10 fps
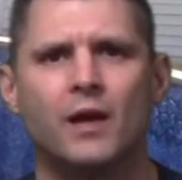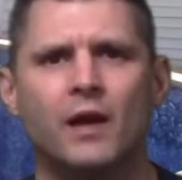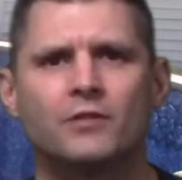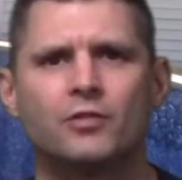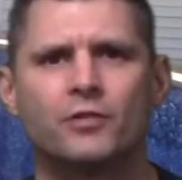
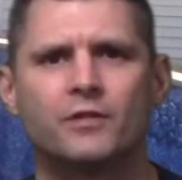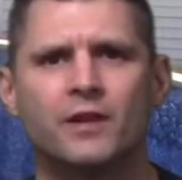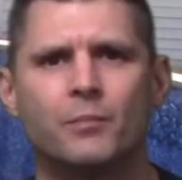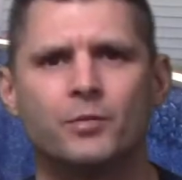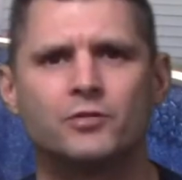until the
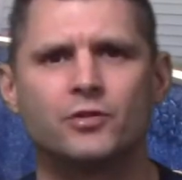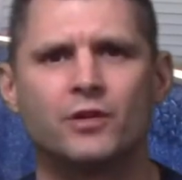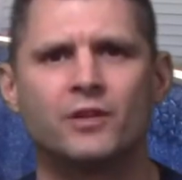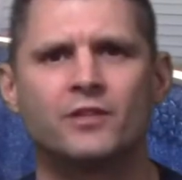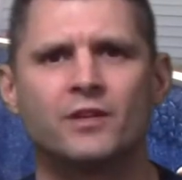temperature
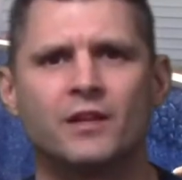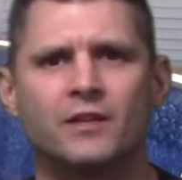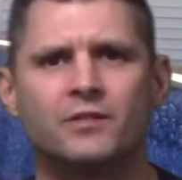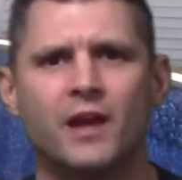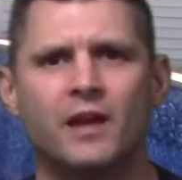is at
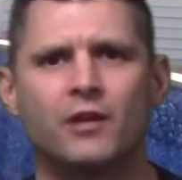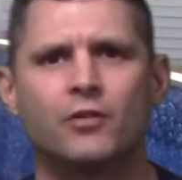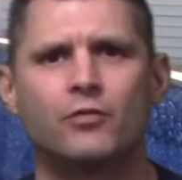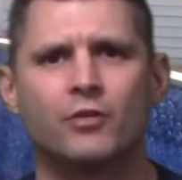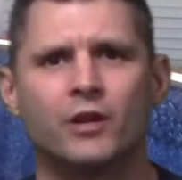least 80
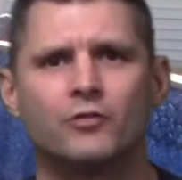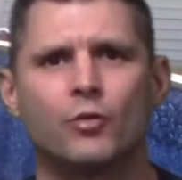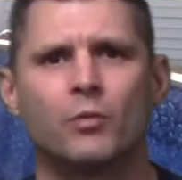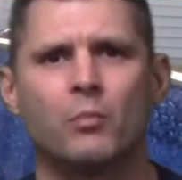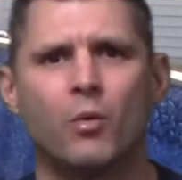degrees
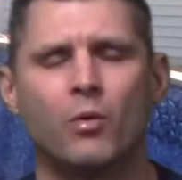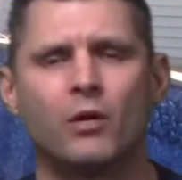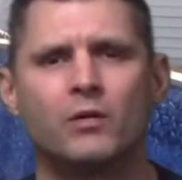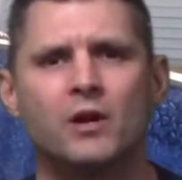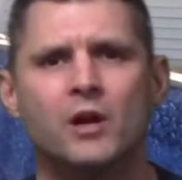or
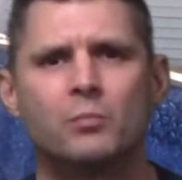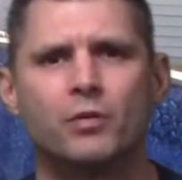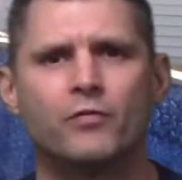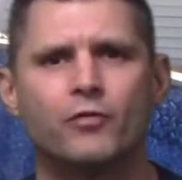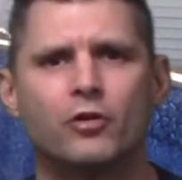more,
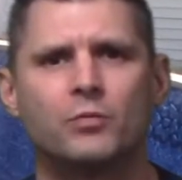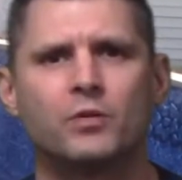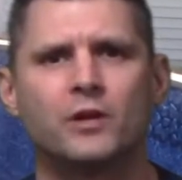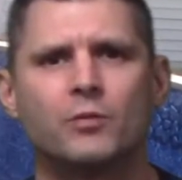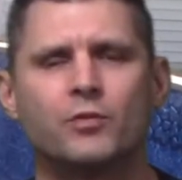
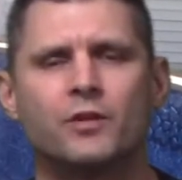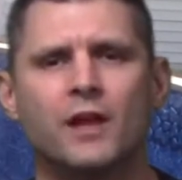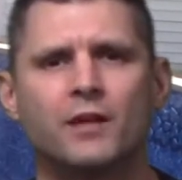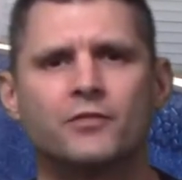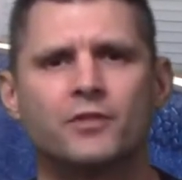preferably with a
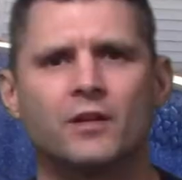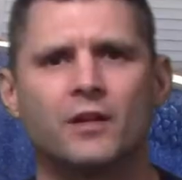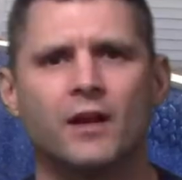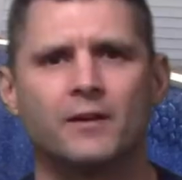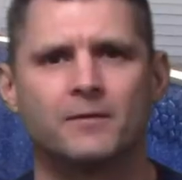lot of
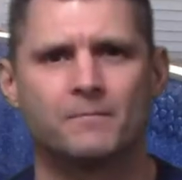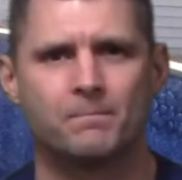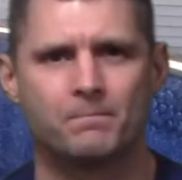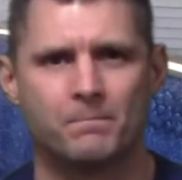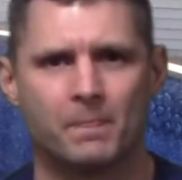sunlight.
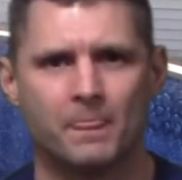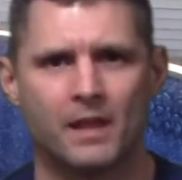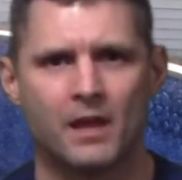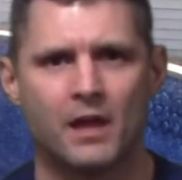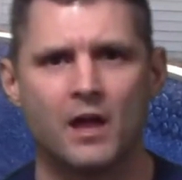
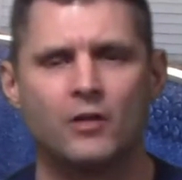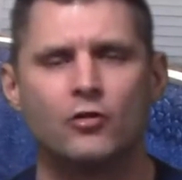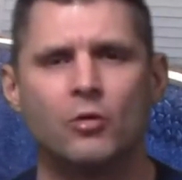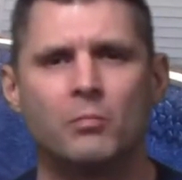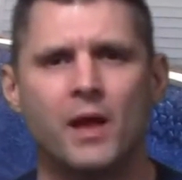
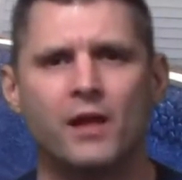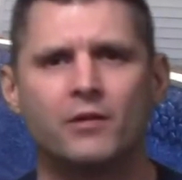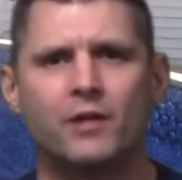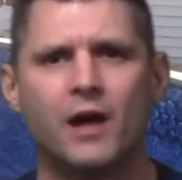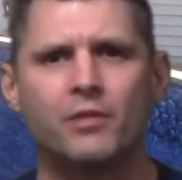No
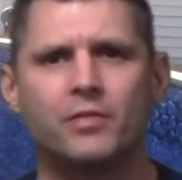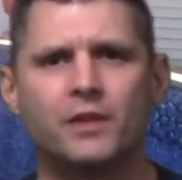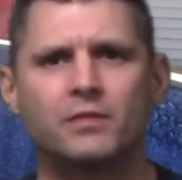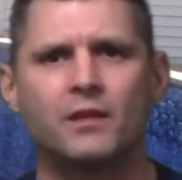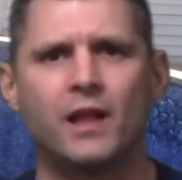matter how
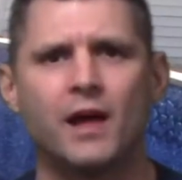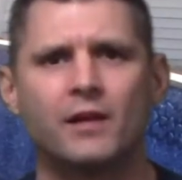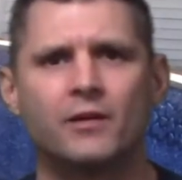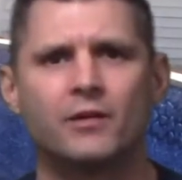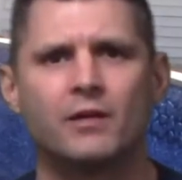thick the
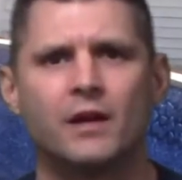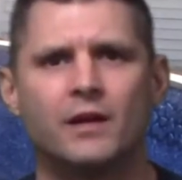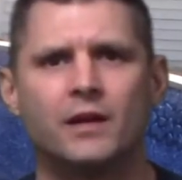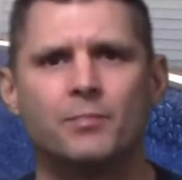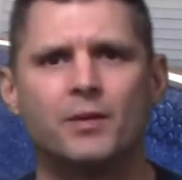liner,
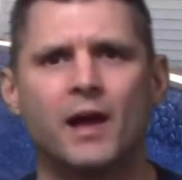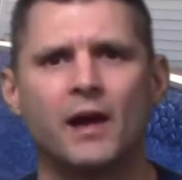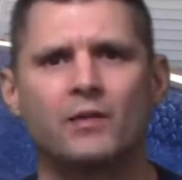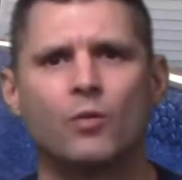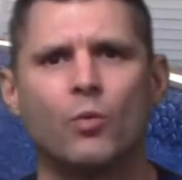keep an eye
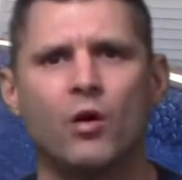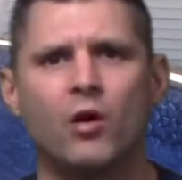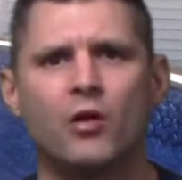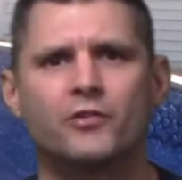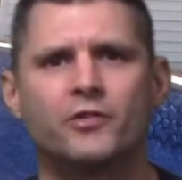on the
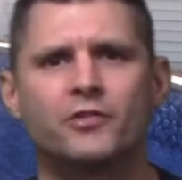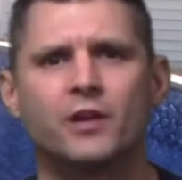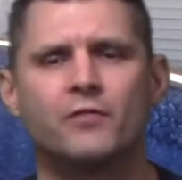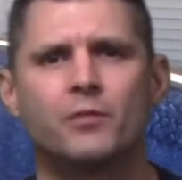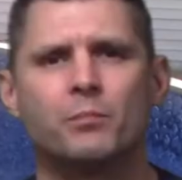wall to see
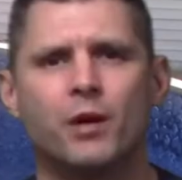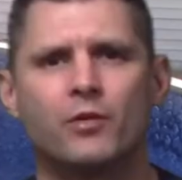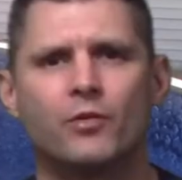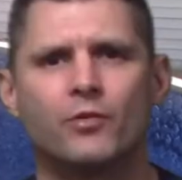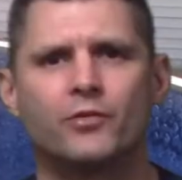if it
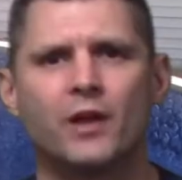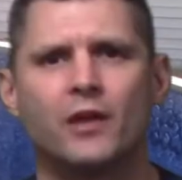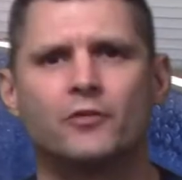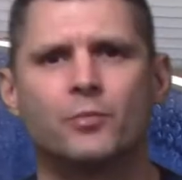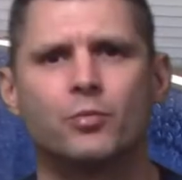buckles
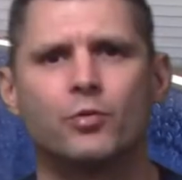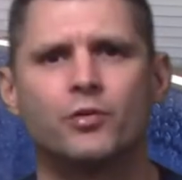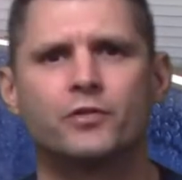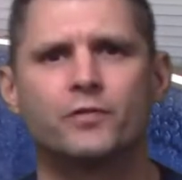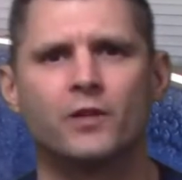as the pool
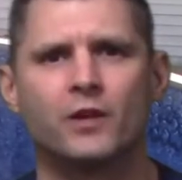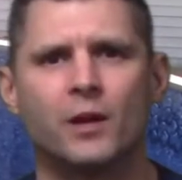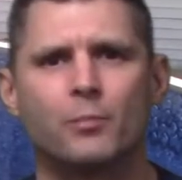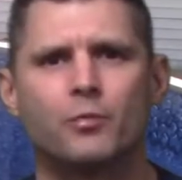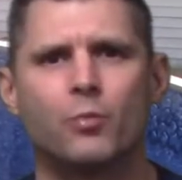is filling
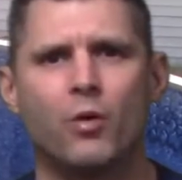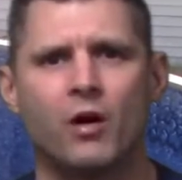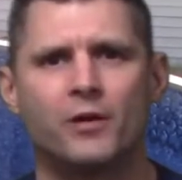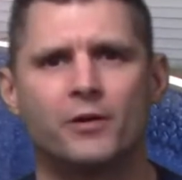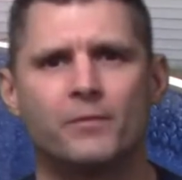up with
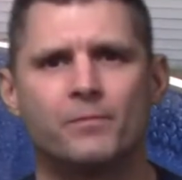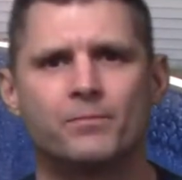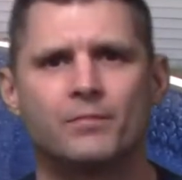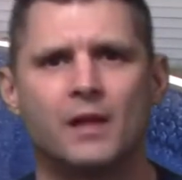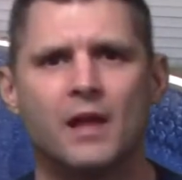water.
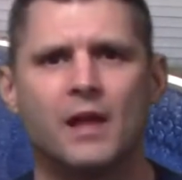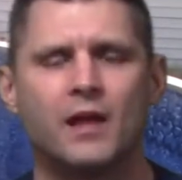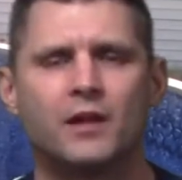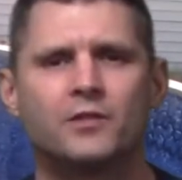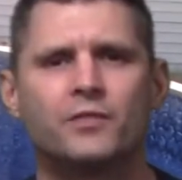
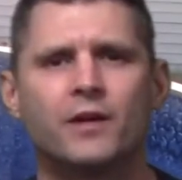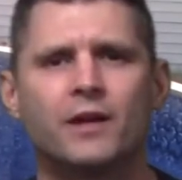It is very